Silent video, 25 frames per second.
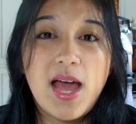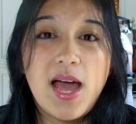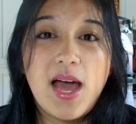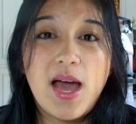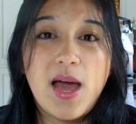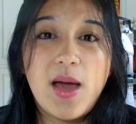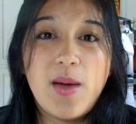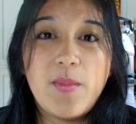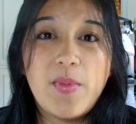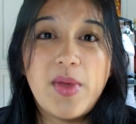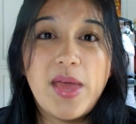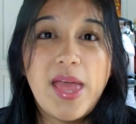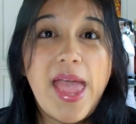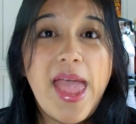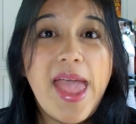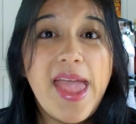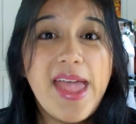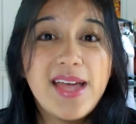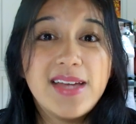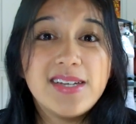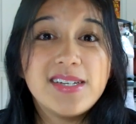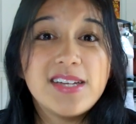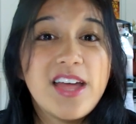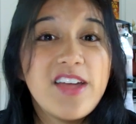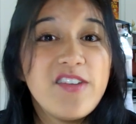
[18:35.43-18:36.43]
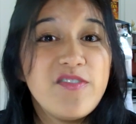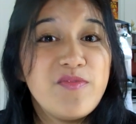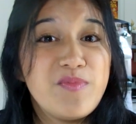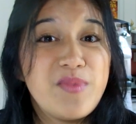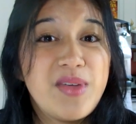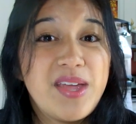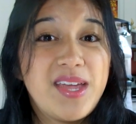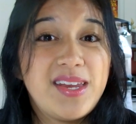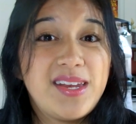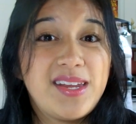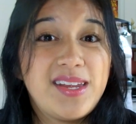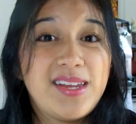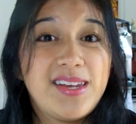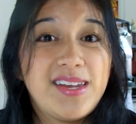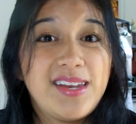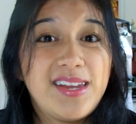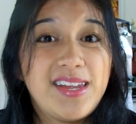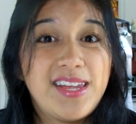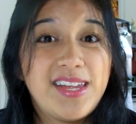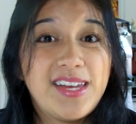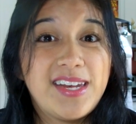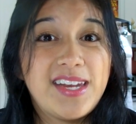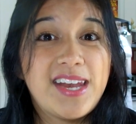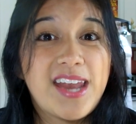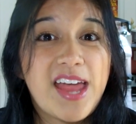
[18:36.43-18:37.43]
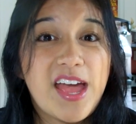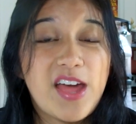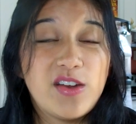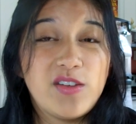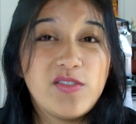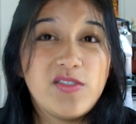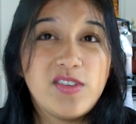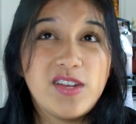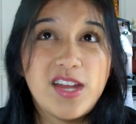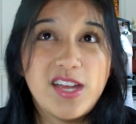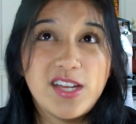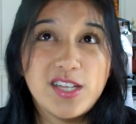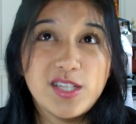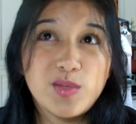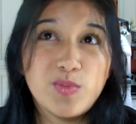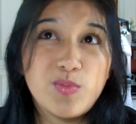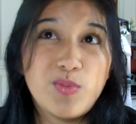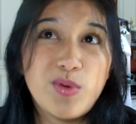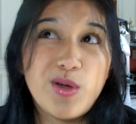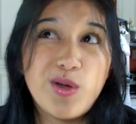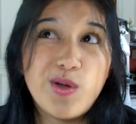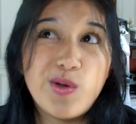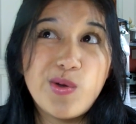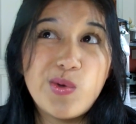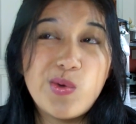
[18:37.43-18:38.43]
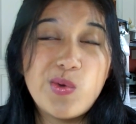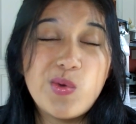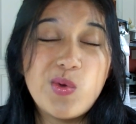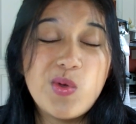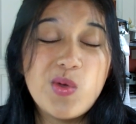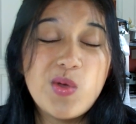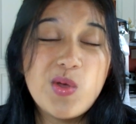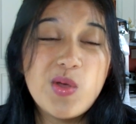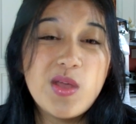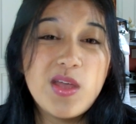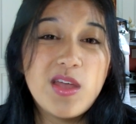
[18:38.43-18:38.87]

And I've made it in and out of an expo